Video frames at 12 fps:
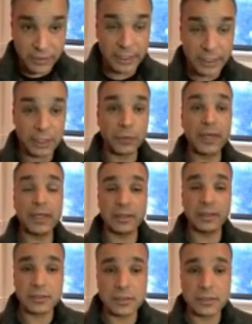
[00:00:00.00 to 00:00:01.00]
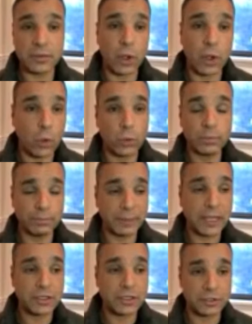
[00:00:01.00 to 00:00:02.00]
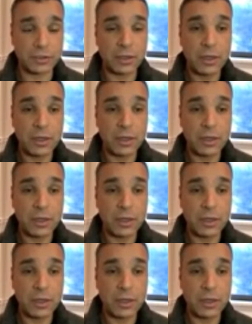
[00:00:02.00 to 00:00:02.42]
ingredients in the whole picture